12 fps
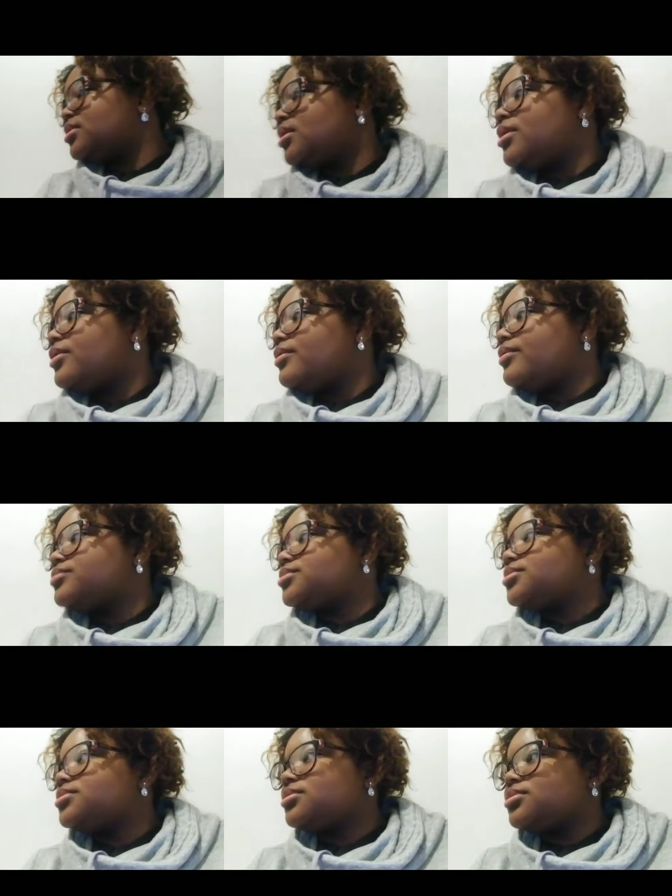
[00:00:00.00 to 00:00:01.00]
Can I say
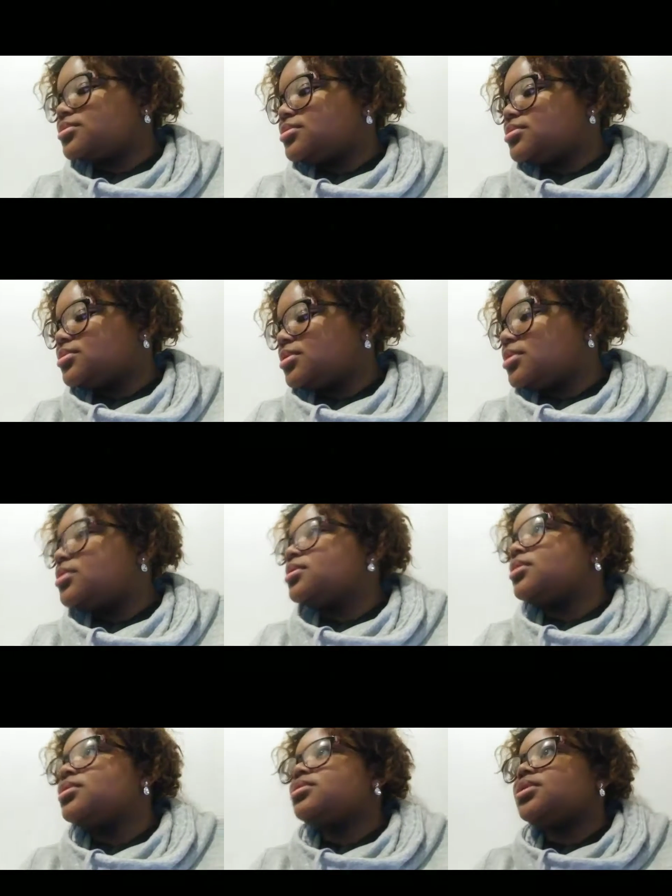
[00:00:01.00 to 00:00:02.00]
hi real fast?
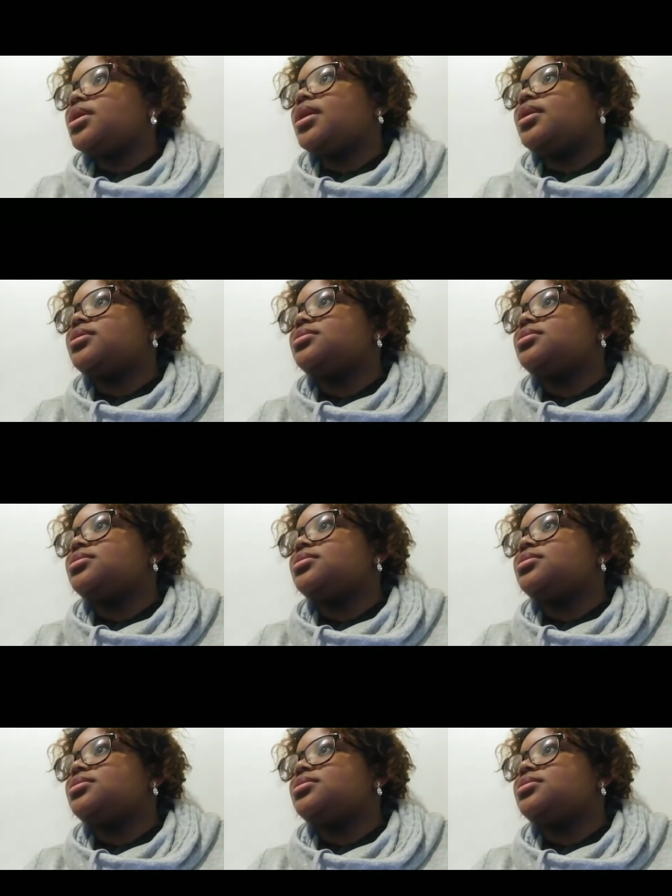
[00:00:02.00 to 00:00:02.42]
Yeah.